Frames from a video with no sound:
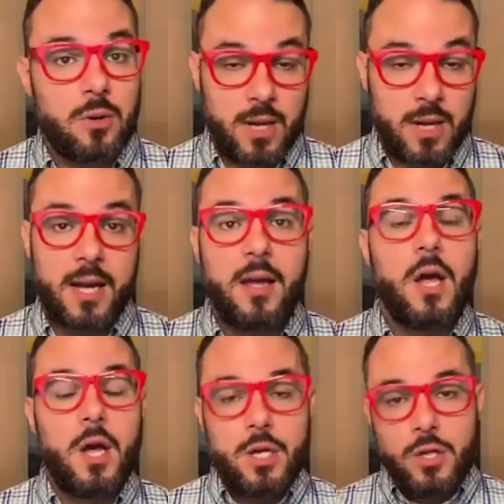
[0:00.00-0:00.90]
Okay,
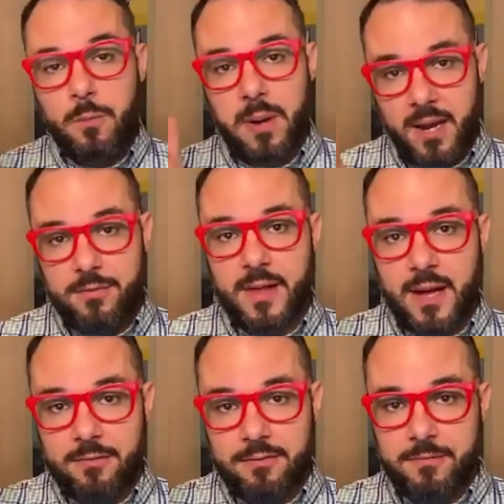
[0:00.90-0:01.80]
you pay for
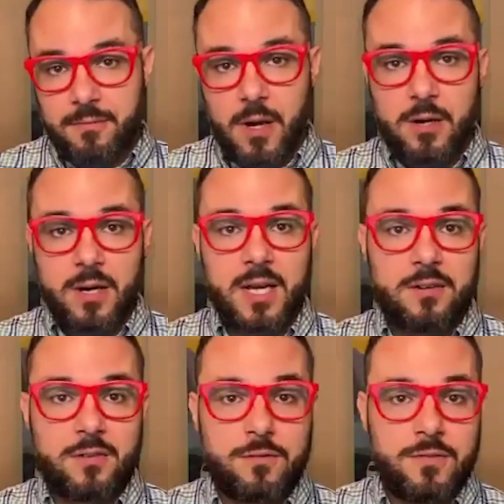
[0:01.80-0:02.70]
that 100
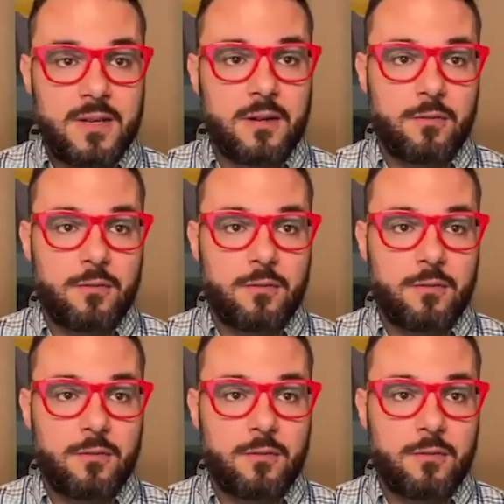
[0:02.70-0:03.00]
gigs of, v,